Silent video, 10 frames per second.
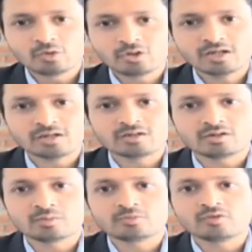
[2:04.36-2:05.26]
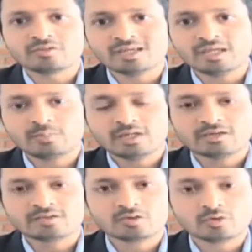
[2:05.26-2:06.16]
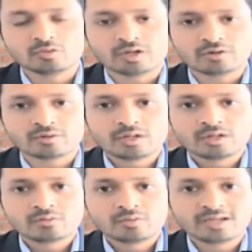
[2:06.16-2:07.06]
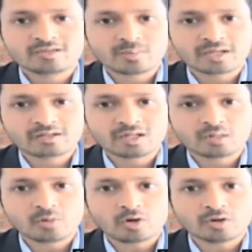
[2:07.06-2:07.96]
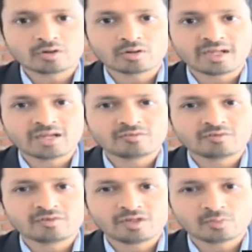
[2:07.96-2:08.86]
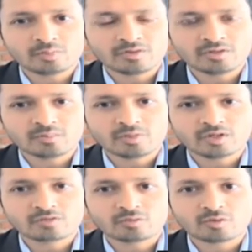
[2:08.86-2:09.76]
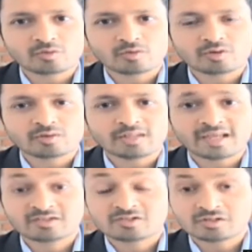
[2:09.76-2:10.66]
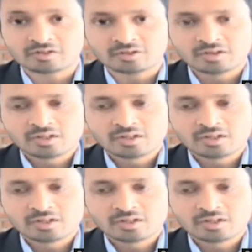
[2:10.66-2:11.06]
in terms of the EPS, we're expecting about 850 rupees EPS for next year.